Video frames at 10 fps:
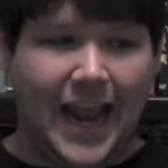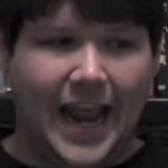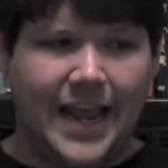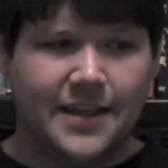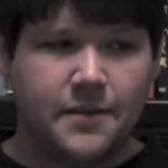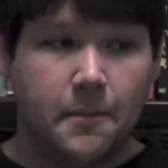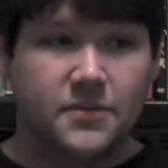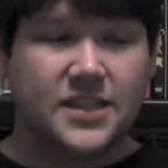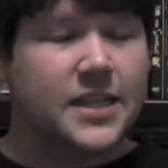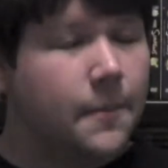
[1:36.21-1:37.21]
and
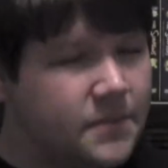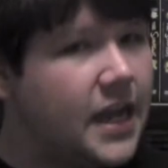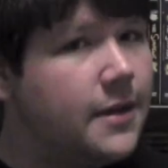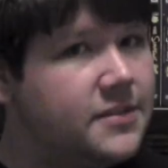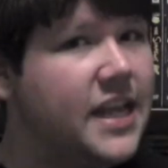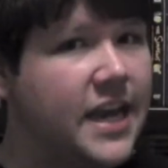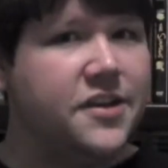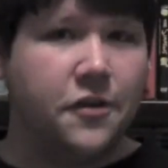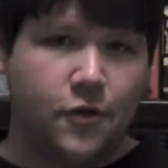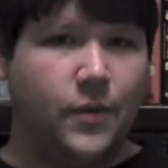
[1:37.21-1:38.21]
sometimes they
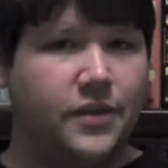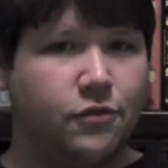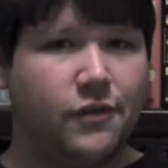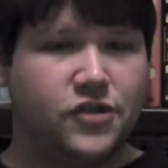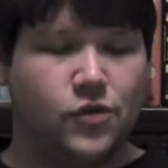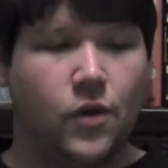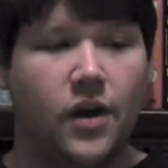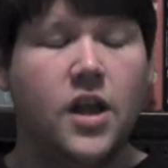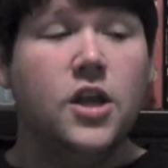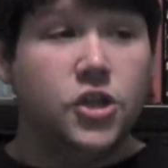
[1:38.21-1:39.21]
do in the thrift
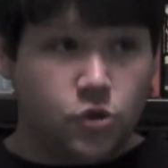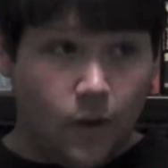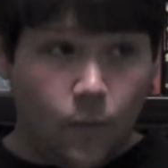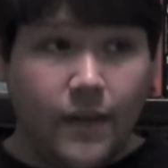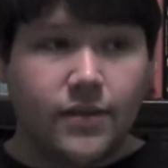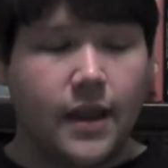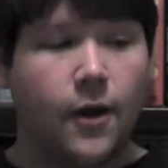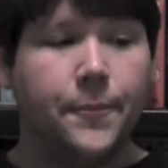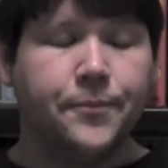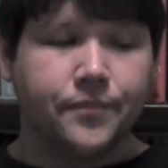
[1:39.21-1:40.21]
store. So I went
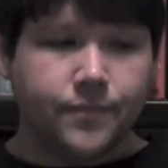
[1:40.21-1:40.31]
there,